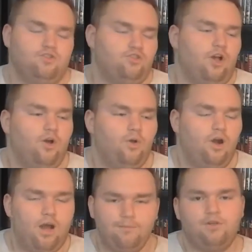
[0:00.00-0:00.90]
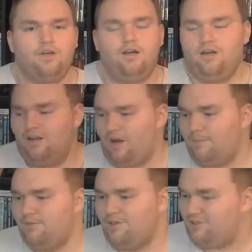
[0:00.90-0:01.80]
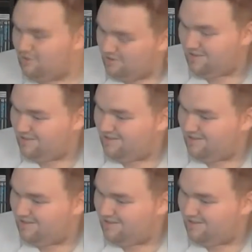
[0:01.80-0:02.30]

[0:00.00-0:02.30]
So I'm gonna